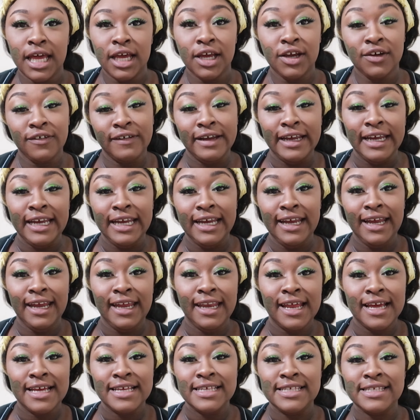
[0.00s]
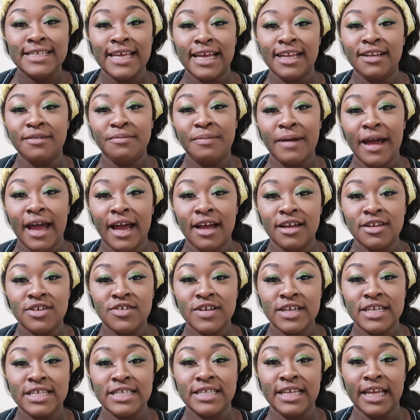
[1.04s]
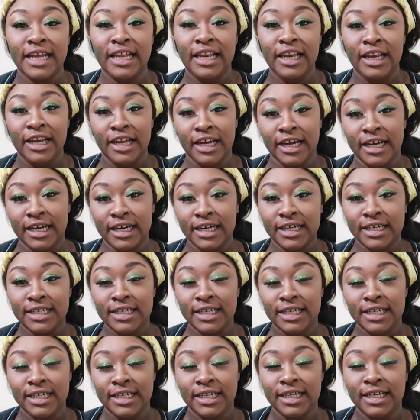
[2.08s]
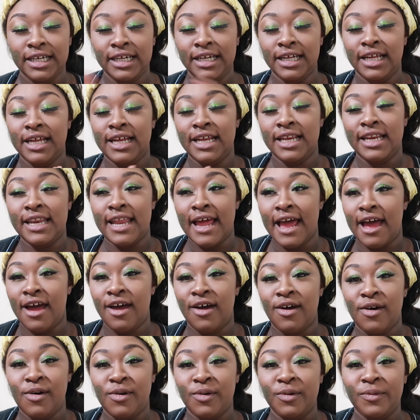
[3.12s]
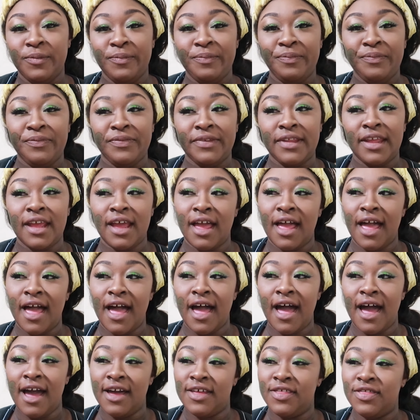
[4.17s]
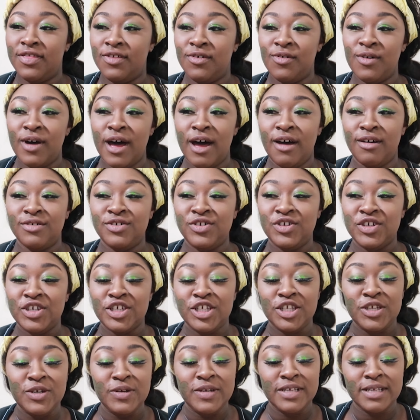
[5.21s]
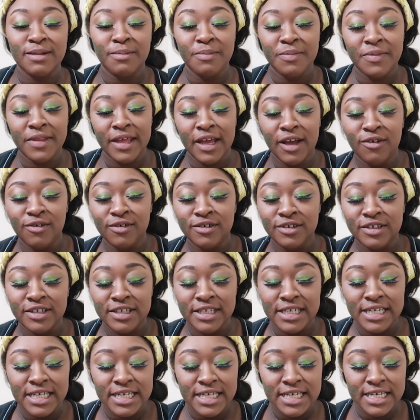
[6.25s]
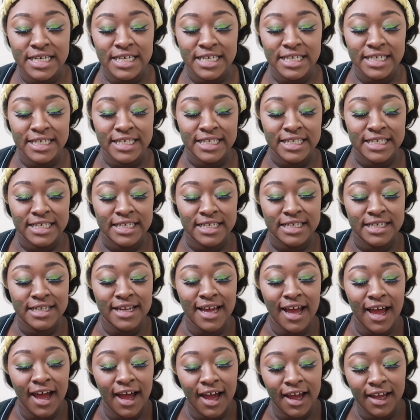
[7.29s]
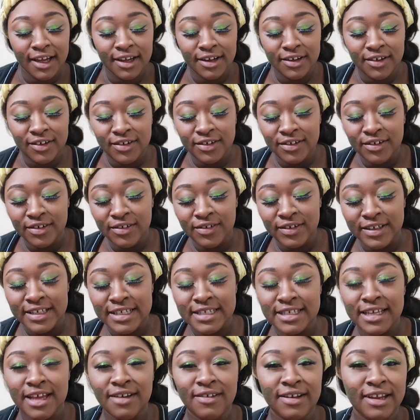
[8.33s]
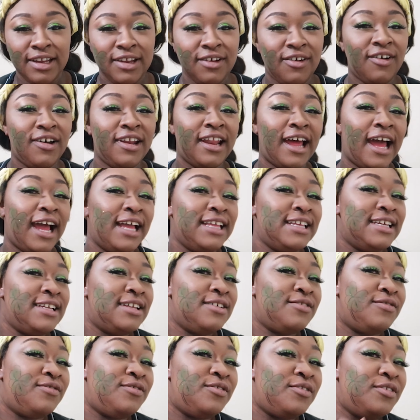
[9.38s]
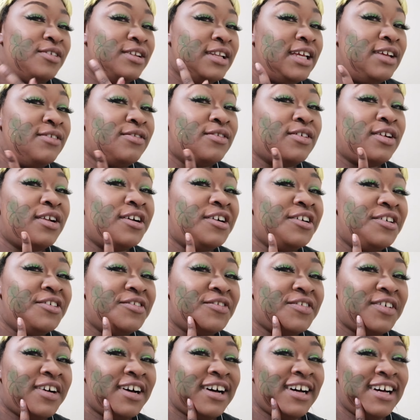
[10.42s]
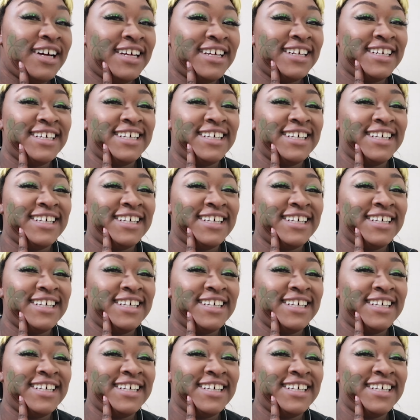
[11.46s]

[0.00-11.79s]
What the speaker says: green St. Patrick's Day look. Now I thought I would just do something on style. What's going on? I did a 4-leaf clover.